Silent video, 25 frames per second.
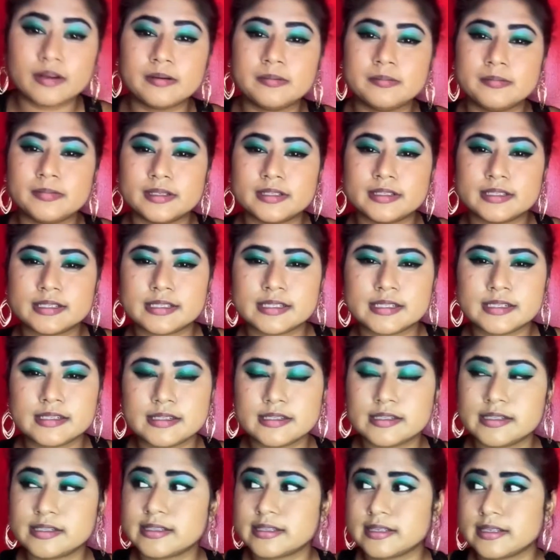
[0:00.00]
but
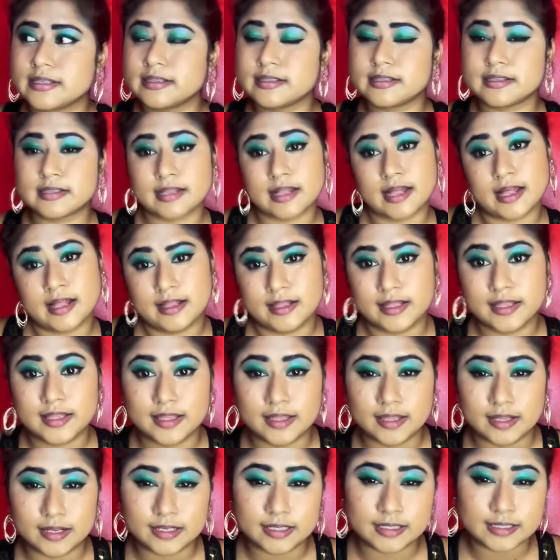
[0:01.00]
since this
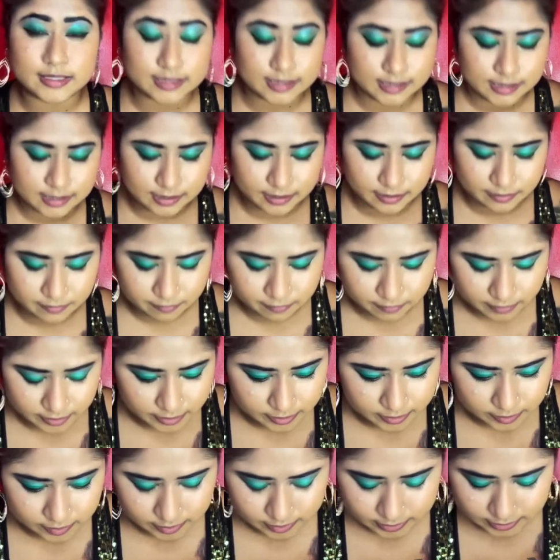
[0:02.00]
leg is looking
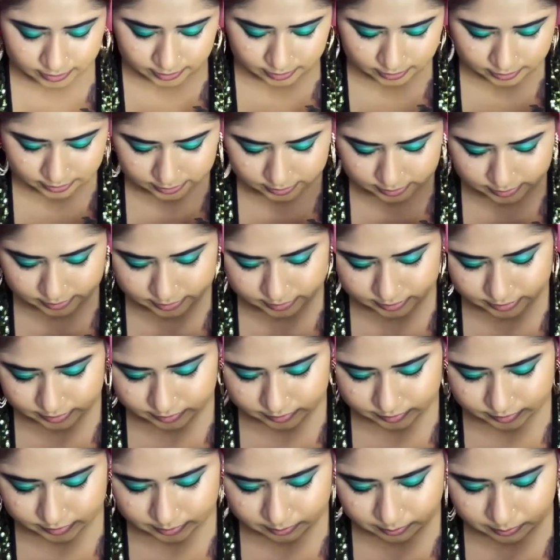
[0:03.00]
fine, I think it deserves
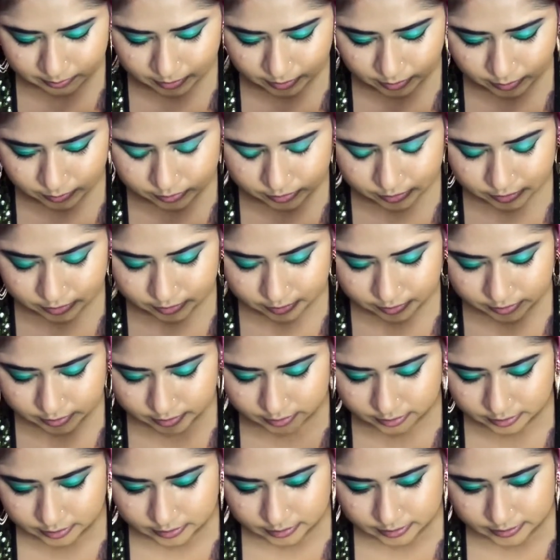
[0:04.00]
some powder.
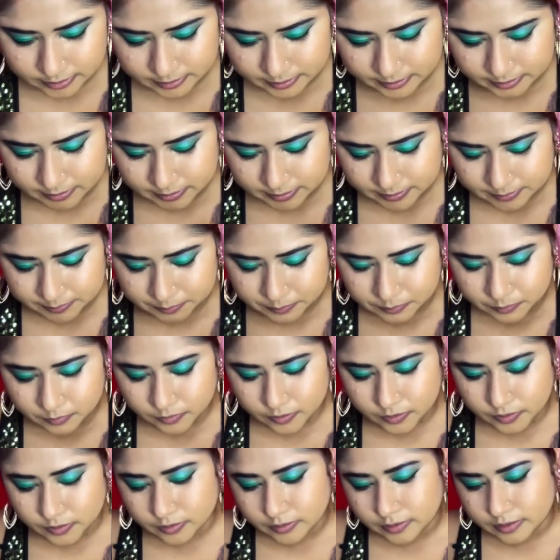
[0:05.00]

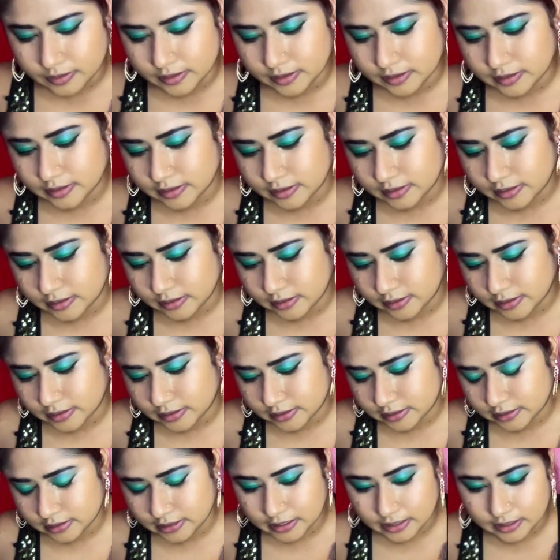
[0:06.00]
Go ahead and
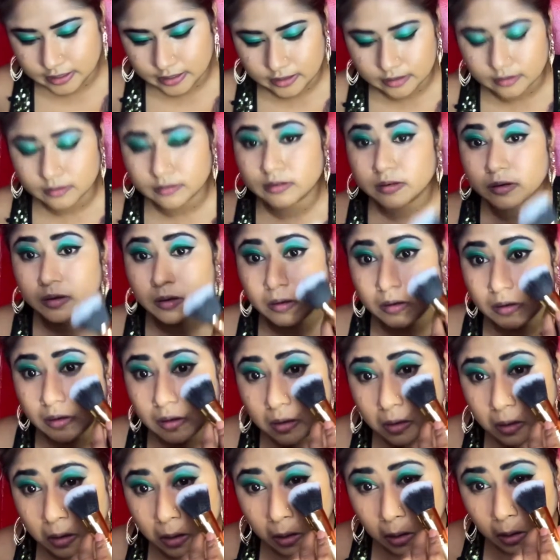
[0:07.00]
dust that out.
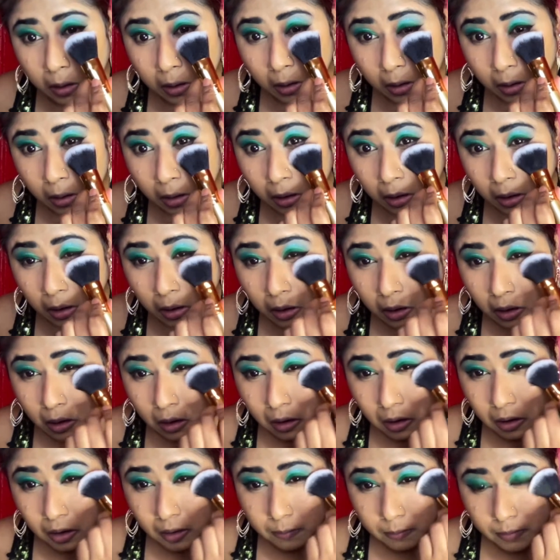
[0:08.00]

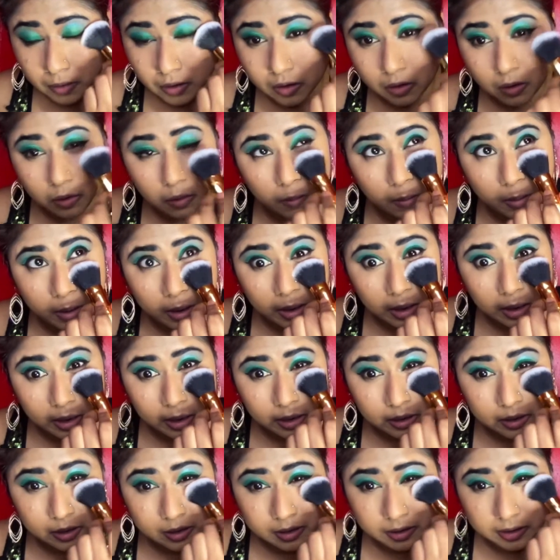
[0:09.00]
And I'm gonna go ahead and
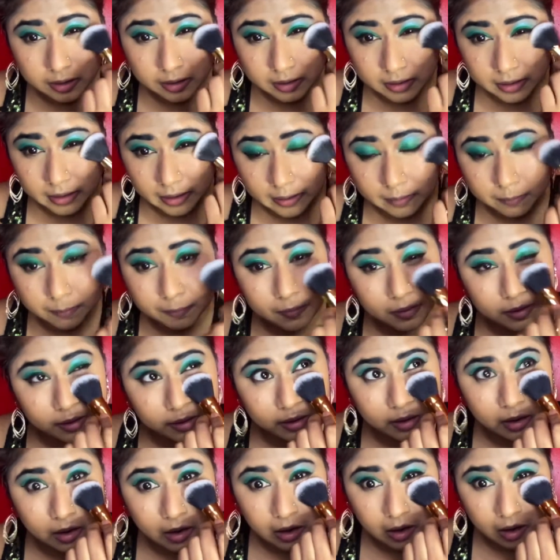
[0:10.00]
just tap it
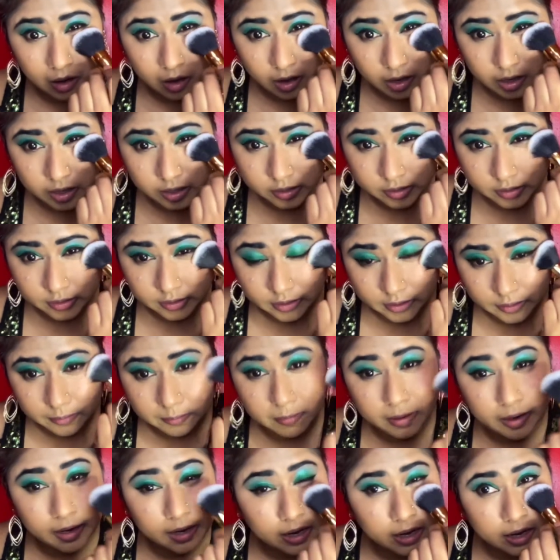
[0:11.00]
underneath
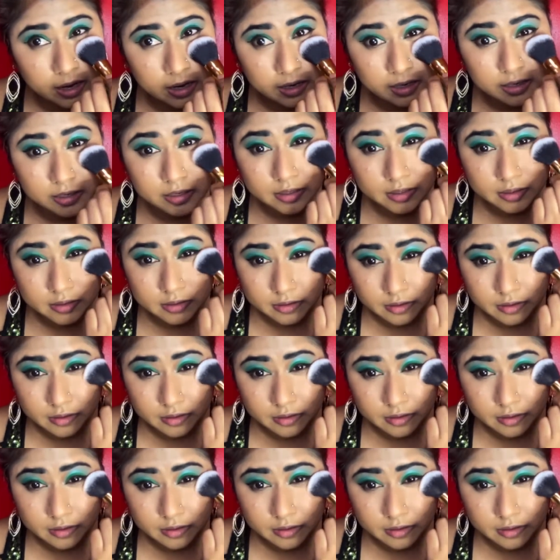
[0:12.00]
my eyes,